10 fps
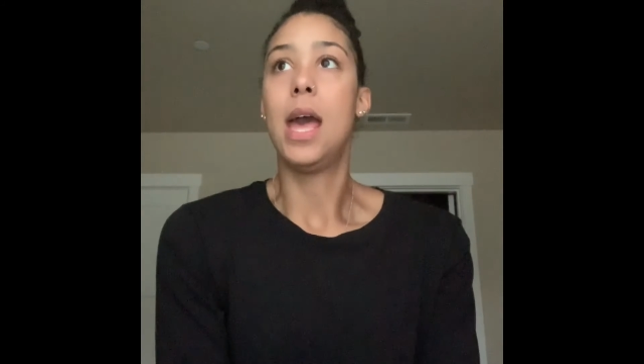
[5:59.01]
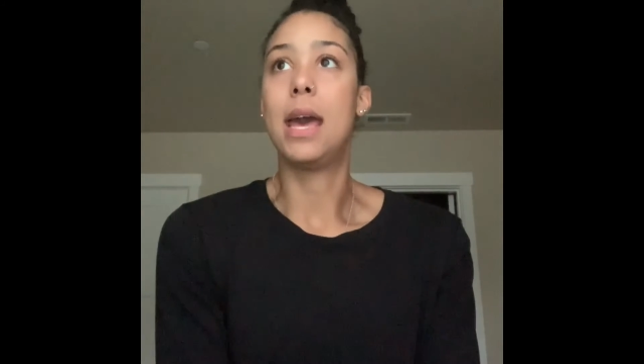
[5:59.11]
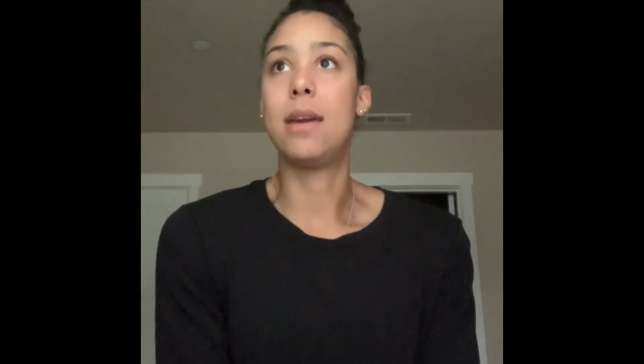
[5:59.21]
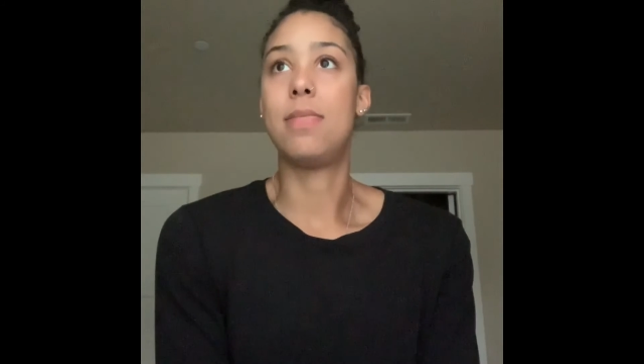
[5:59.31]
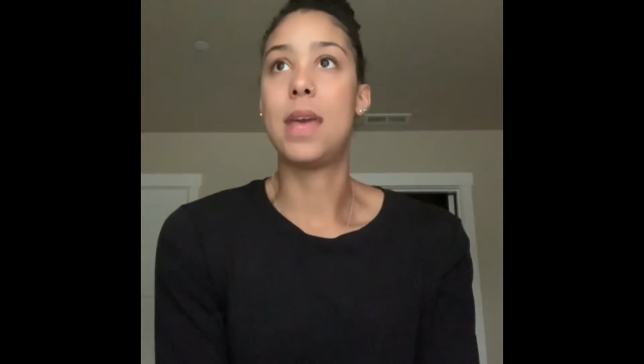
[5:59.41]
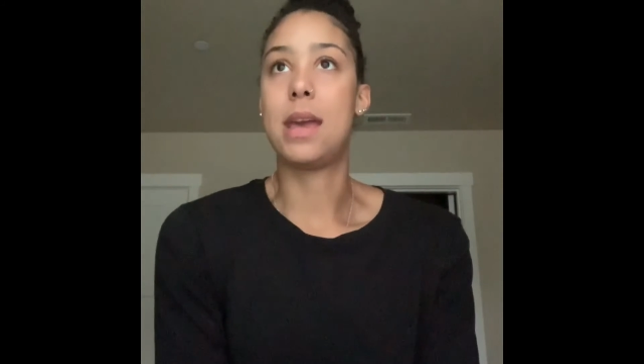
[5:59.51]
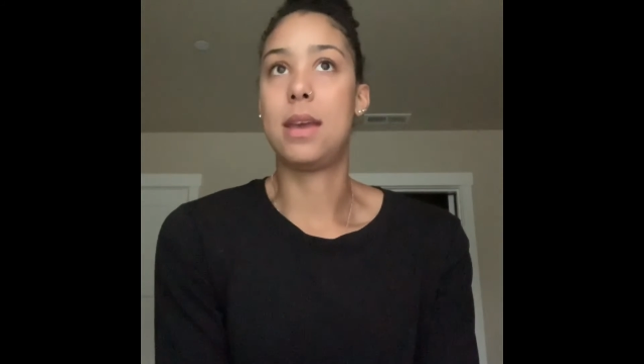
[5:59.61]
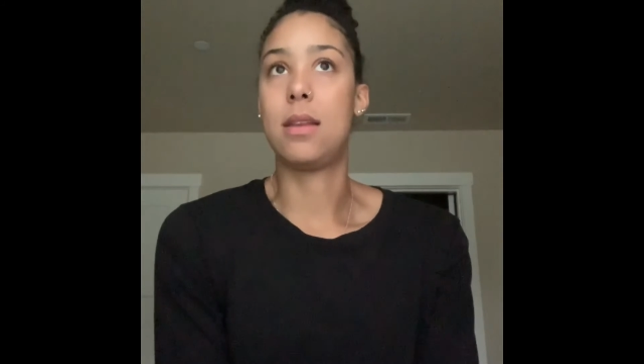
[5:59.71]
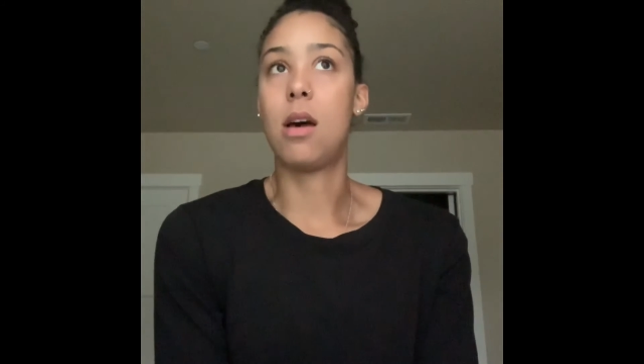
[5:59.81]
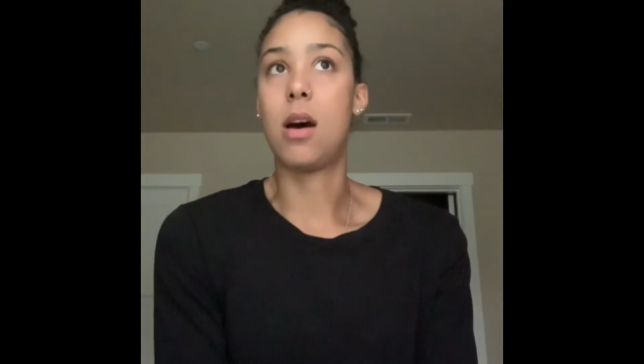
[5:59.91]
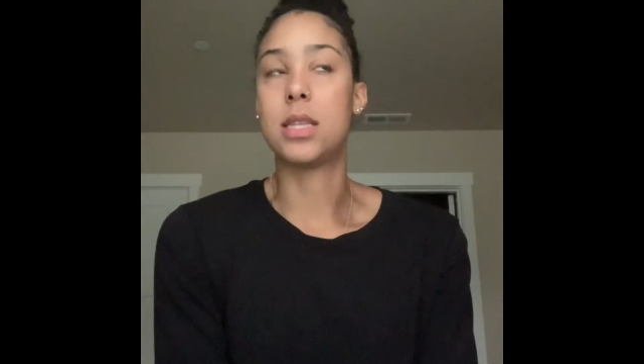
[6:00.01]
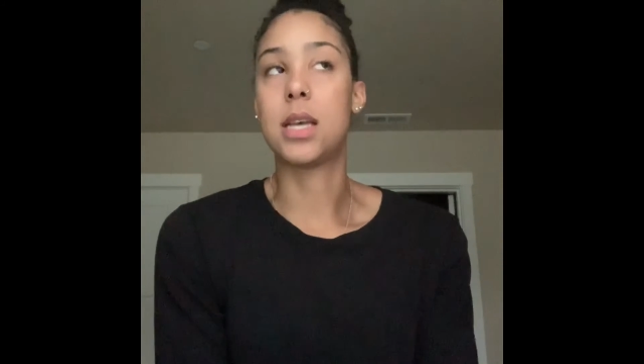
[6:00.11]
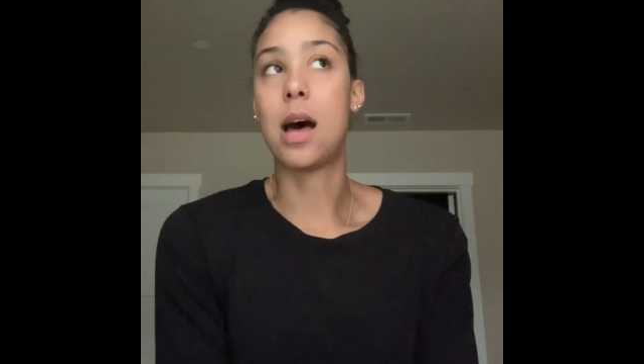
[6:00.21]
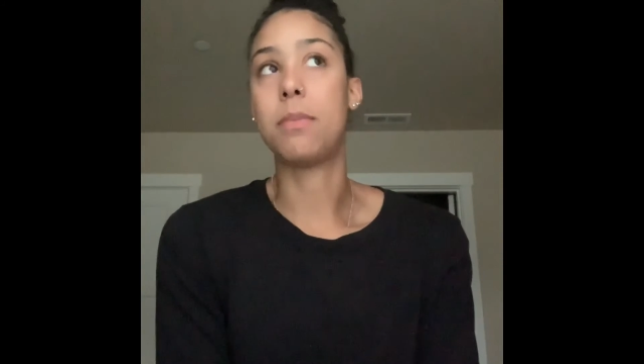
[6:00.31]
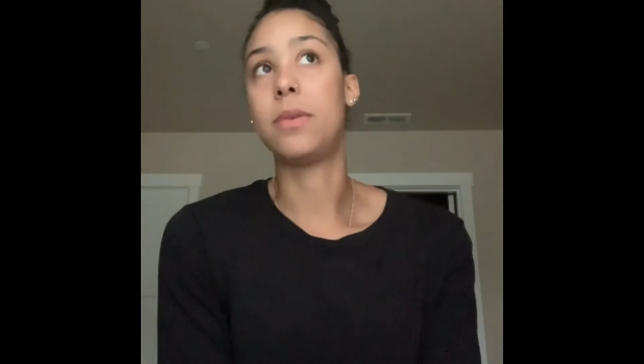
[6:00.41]
And then on
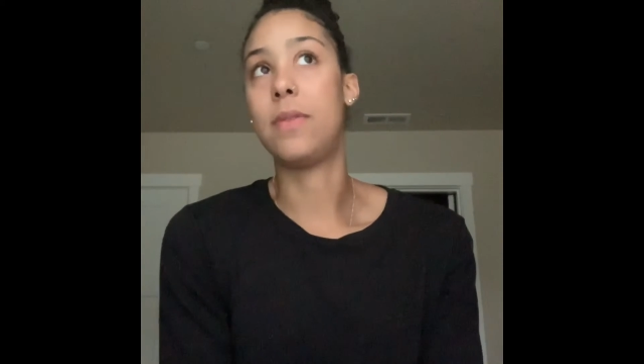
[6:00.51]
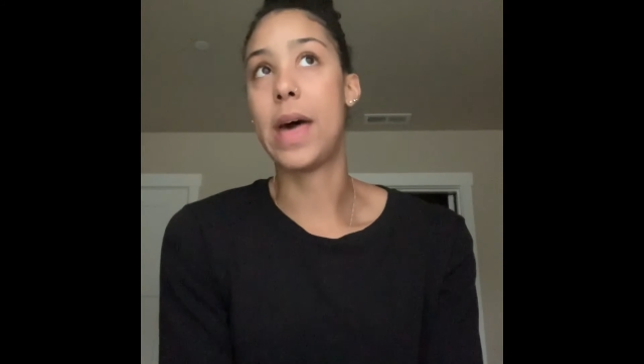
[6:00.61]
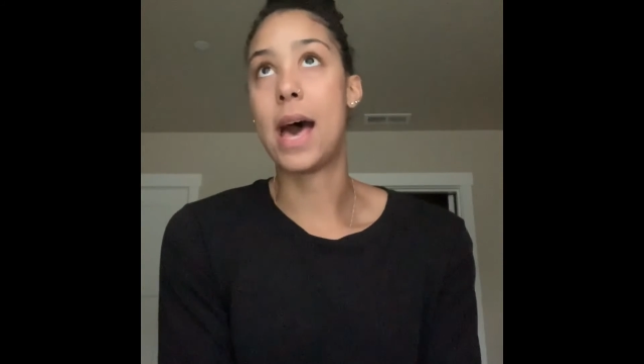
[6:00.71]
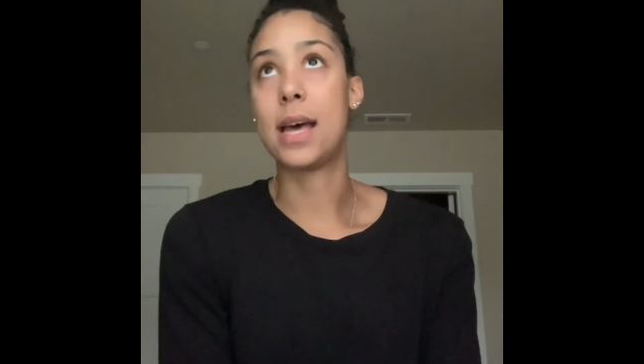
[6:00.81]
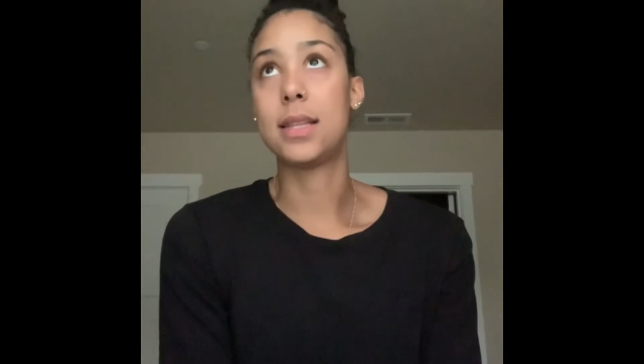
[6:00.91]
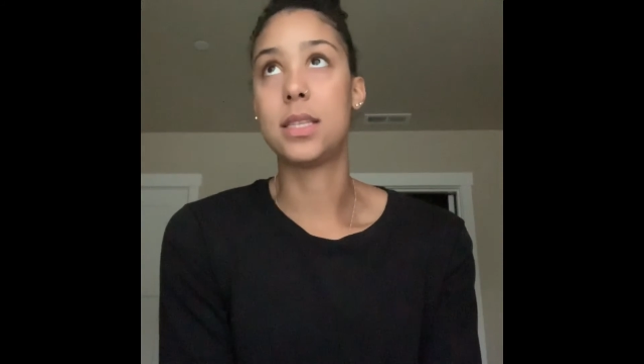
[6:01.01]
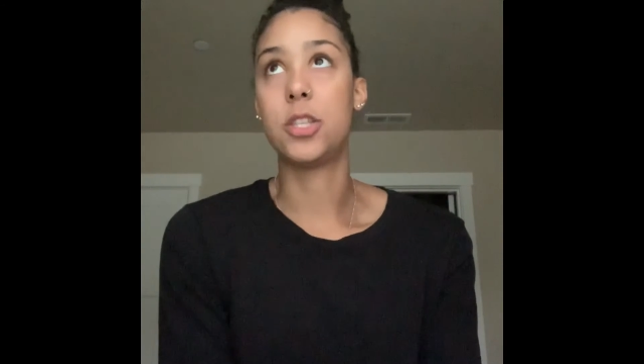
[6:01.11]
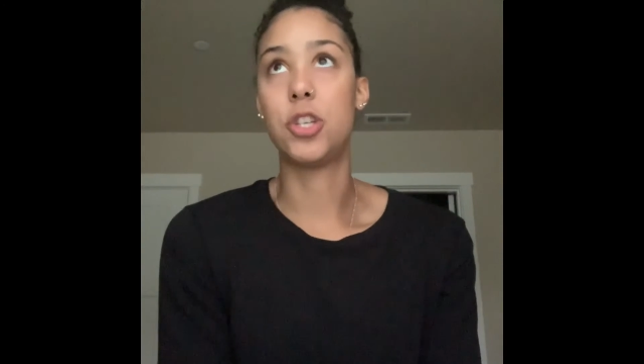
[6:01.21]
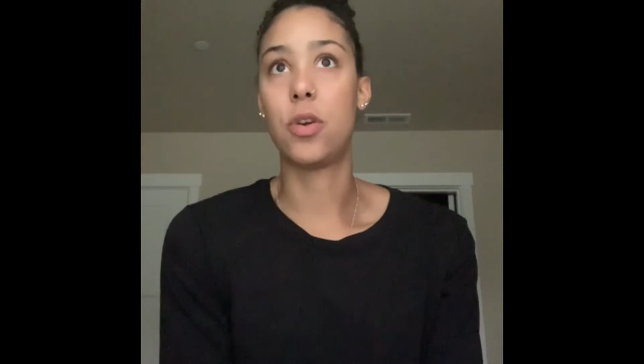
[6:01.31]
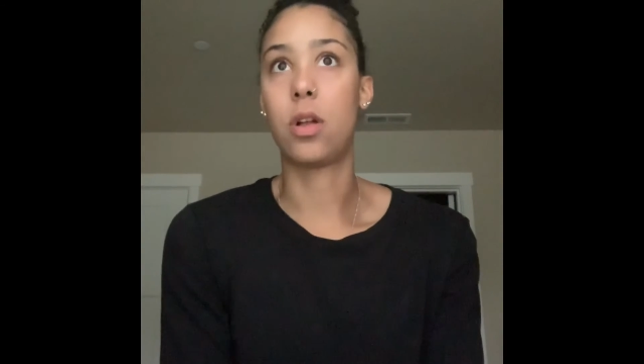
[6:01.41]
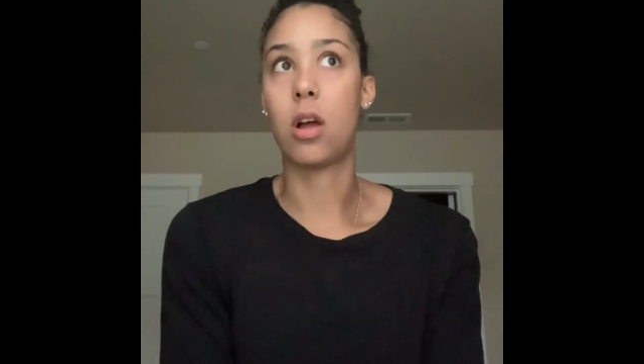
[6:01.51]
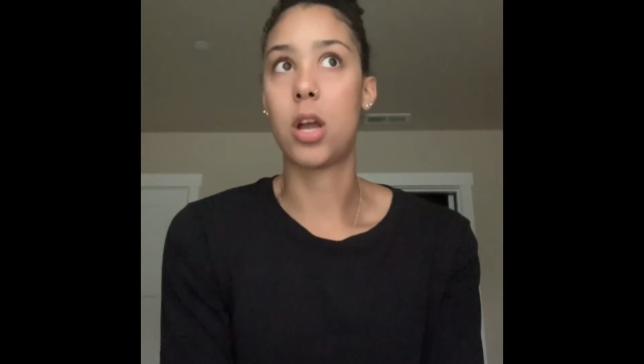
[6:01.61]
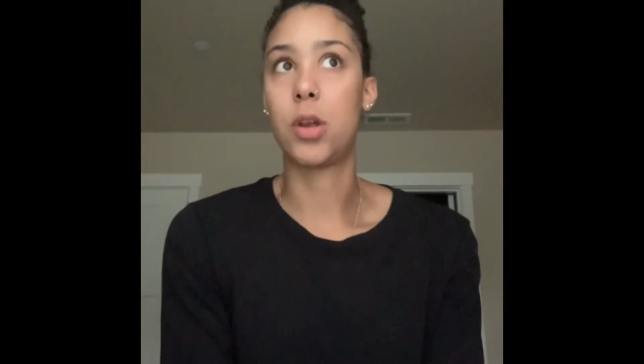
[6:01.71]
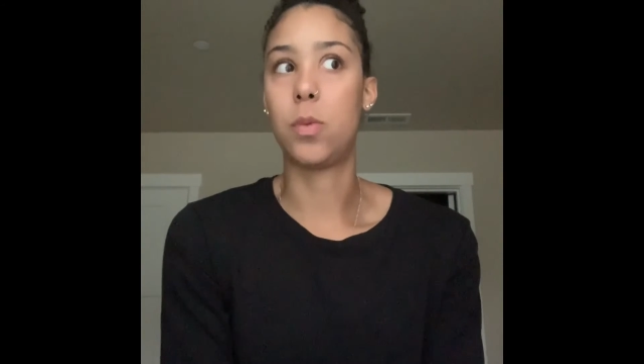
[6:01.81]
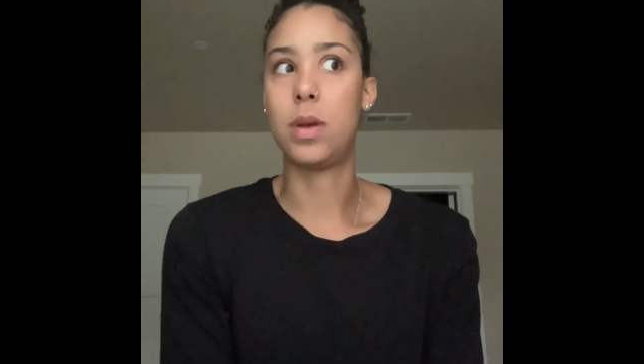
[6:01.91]
top of that, Joe
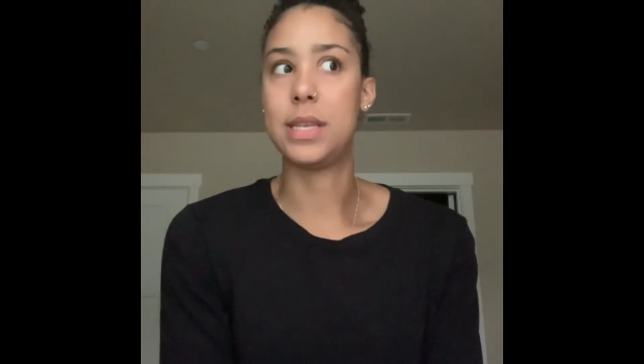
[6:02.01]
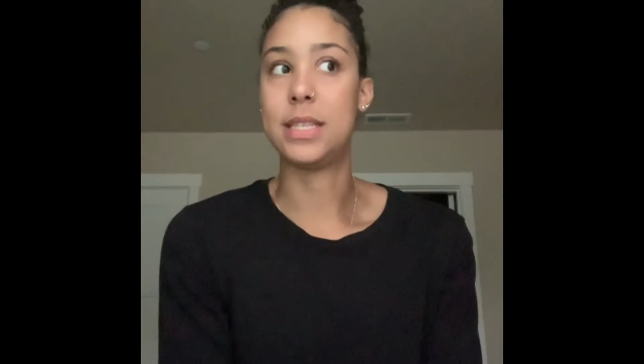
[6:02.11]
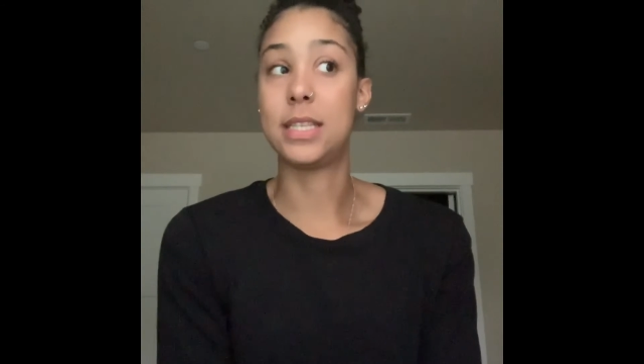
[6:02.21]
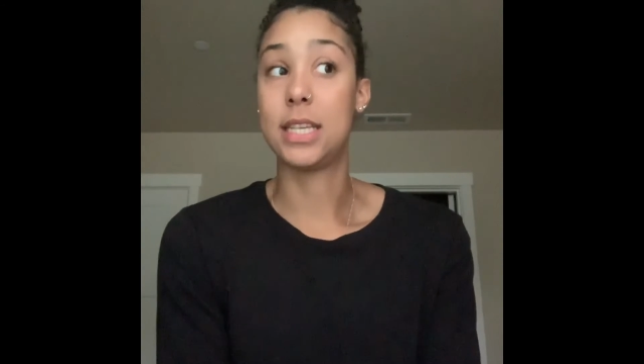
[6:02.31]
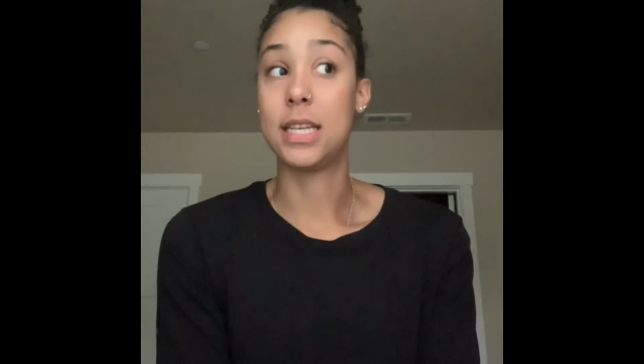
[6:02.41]
Clark was